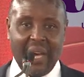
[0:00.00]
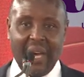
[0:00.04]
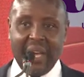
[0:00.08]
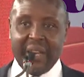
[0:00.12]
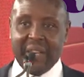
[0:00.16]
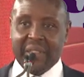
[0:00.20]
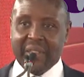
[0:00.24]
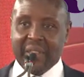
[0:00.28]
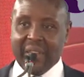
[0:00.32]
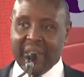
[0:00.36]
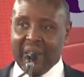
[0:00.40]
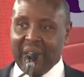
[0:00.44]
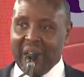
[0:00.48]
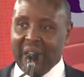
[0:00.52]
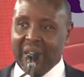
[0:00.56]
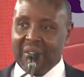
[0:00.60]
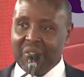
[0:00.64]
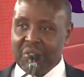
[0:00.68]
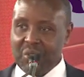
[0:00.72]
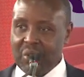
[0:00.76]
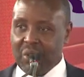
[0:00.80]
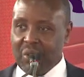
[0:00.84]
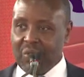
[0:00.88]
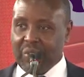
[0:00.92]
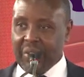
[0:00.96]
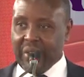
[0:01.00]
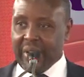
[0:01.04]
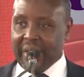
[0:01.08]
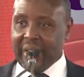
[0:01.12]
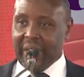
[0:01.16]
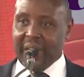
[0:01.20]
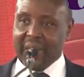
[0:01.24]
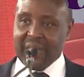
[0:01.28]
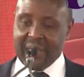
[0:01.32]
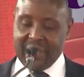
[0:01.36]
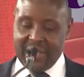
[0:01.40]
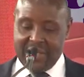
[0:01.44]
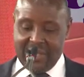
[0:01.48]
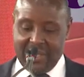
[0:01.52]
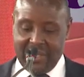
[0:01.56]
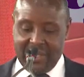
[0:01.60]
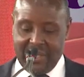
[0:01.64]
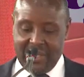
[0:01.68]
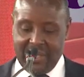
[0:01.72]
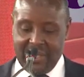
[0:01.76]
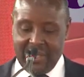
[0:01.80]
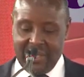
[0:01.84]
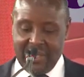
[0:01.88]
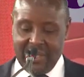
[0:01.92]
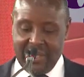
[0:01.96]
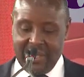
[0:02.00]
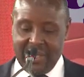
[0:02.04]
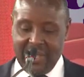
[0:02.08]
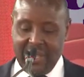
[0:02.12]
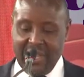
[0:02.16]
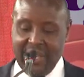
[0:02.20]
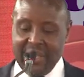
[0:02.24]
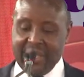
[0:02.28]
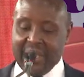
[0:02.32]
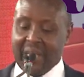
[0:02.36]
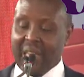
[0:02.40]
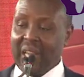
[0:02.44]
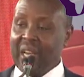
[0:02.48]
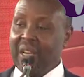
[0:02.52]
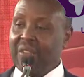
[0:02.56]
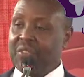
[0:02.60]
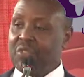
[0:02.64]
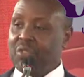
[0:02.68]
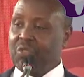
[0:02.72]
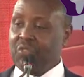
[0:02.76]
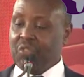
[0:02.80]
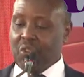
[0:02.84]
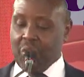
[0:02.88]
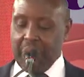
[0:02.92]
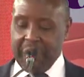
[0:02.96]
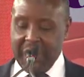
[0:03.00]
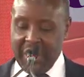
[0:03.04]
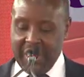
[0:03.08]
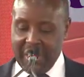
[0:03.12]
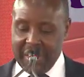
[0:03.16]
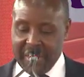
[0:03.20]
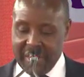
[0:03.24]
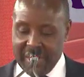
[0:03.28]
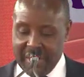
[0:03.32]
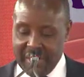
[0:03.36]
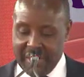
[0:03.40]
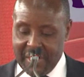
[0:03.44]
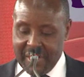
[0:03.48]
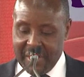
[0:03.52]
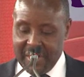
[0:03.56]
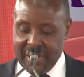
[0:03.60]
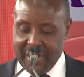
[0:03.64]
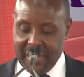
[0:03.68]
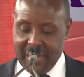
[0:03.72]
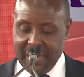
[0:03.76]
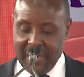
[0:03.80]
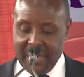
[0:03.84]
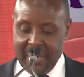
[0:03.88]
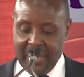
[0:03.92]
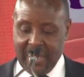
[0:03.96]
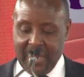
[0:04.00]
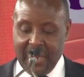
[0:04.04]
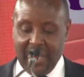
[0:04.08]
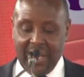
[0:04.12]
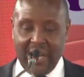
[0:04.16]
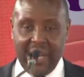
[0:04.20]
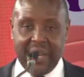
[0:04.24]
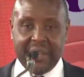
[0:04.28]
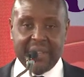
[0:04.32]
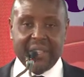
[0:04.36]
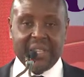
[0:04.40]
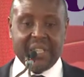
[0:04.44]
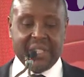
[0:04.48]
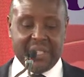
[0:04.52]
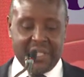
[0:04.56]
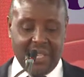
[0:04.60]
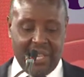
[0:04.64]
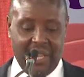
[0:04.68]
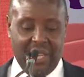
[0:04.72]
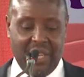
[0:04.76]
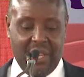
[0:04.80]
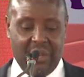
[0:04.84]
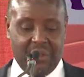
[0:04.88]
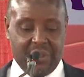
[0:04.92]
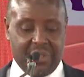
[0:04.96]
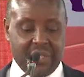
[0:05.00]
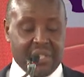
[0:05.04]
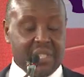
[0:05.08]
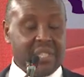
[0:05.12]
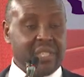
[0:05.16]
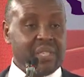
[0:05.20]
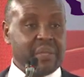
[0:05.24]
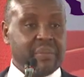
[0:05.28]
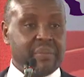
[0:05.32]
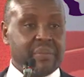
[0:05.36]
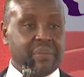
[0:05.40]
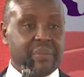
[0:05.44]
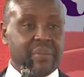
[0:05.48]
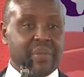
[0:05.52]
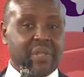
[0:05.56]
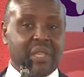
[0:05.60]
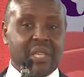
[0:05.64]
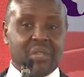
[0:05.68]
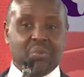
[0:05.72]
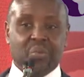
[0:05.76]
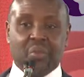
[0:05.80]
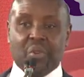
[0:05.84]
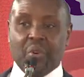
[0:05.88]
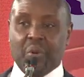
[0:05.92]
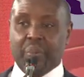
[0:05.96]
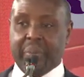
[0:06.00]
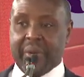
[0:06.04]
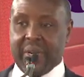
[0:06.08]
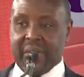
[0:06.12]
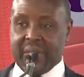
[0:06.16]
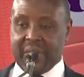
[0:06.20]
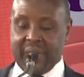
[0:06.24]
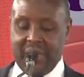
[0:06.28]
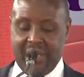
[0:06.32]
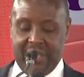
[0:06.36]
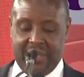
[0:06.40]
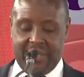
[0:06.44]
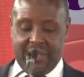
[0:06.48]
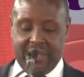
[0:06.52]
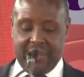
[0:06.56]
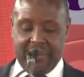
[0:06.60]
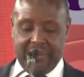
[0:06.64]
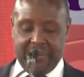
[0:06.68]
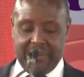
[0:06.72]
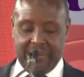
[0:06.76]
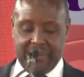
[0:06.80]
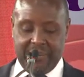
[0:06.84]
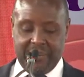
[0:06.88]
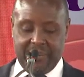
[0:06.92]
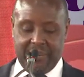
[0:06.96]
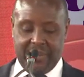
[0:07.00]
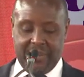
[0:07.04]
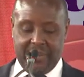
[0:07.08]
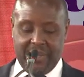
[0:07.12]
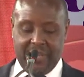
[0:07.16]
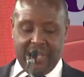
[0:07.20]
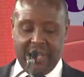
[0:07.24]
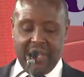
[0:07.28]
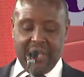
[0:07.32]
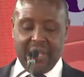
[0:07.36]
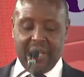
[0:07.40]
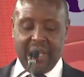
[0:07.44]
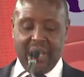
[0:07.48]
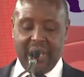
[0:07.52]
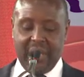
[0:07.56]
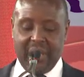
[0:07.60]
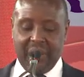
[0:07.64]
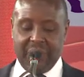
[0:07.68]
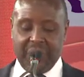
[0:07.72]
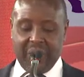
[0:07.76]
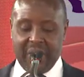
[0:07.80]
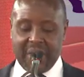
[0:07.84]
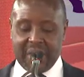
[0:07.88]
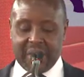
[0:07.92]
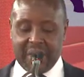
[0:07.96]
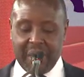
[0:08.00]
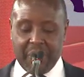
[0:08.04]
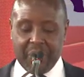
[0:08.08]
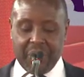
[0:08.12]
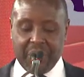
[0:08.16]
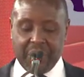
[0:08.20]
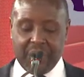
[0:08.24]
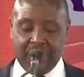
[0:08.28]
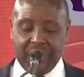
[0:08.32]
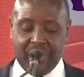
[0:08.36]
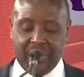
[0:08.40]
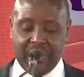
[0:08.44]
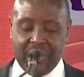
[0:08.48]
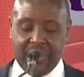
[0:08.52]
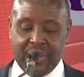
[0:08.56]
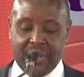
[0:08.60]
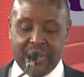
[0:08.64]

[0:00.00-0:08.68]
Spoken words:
and in the lives of our guests, in the lives of communities, and the entire ecosystem that we operate in. In Kenya, for example,